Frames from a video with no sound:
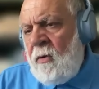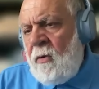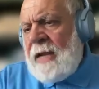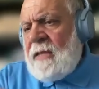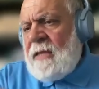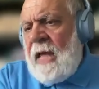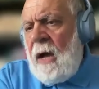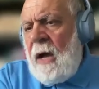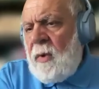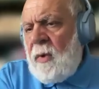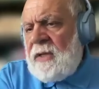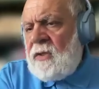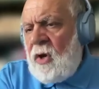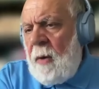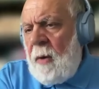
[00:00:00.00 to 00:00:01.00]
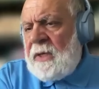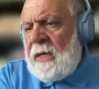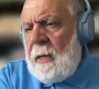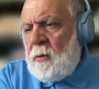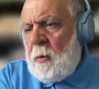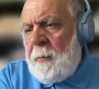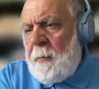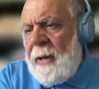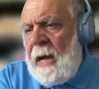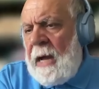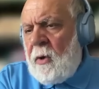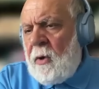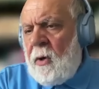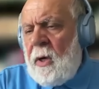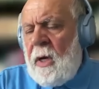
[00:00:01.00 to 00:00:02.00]
Right now, when Trump came to
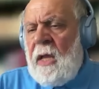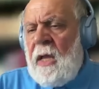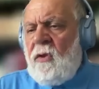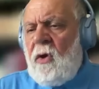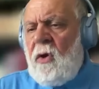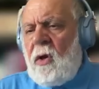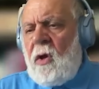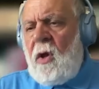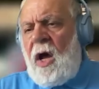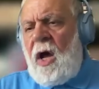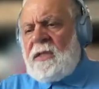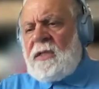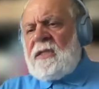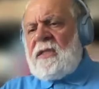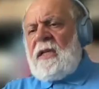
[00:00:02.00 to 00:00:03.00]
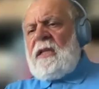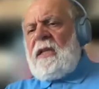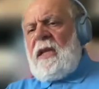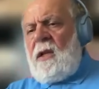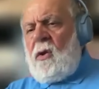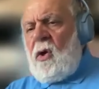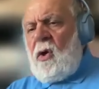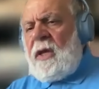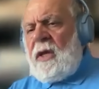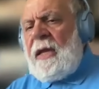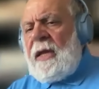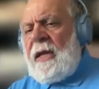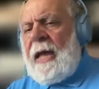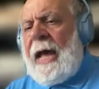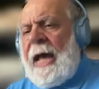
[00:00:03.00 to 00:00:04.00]
power, they're constantly
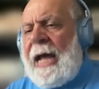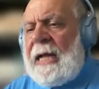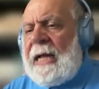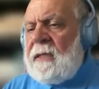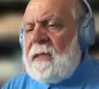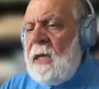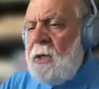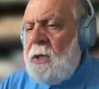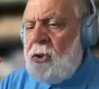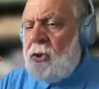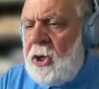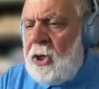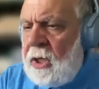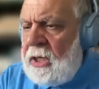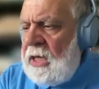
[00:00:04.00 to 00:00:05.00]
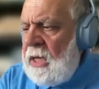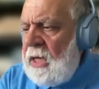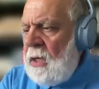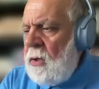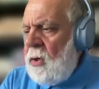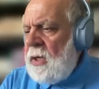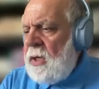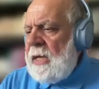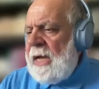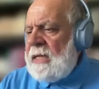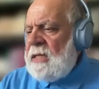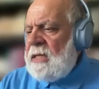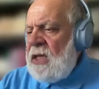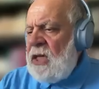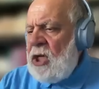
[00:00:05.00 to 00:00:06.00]
looking at Turkey, looking
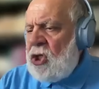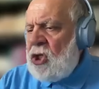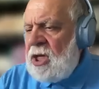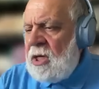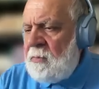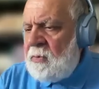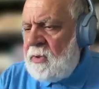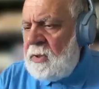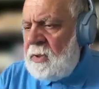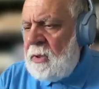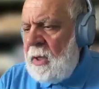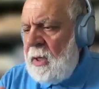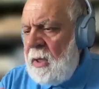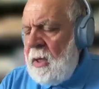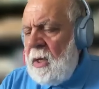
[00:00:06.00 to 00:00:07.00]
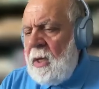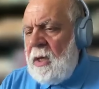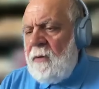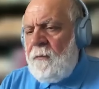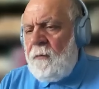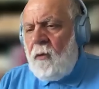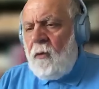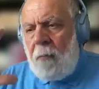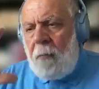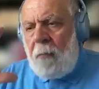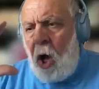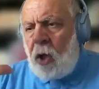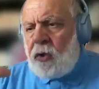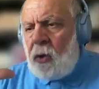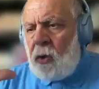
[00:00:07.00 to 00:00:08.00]
at Egypt for
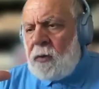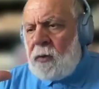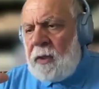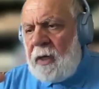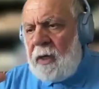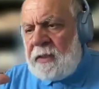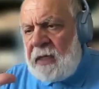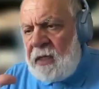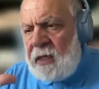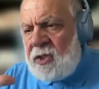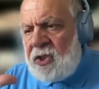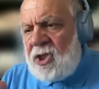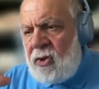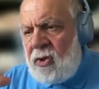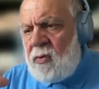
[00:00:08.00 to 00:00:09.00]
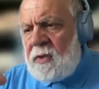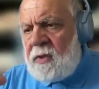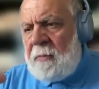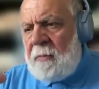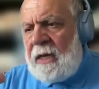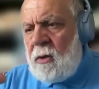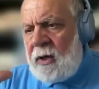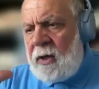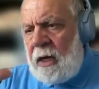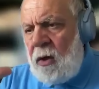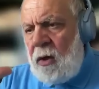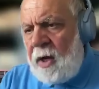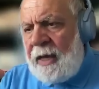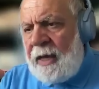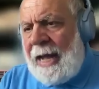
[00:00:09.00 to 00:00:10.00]
models. I said, excuse me, you
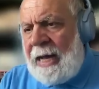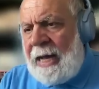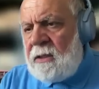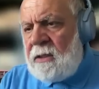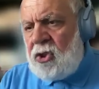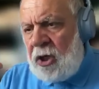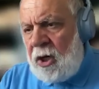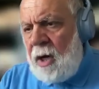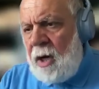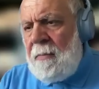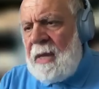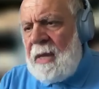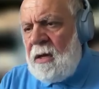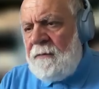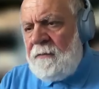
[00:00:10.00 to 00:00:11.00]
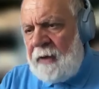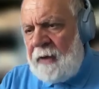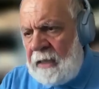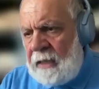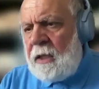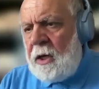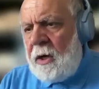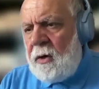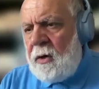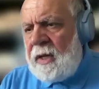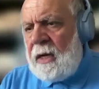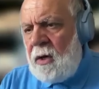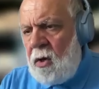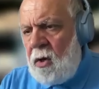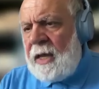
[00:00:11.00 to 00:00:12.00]
can look at Germany of Hitler, you
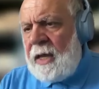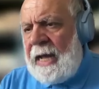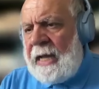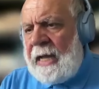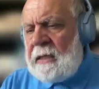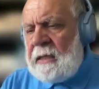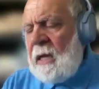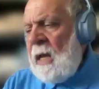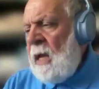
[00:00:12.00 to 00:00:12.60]
can look at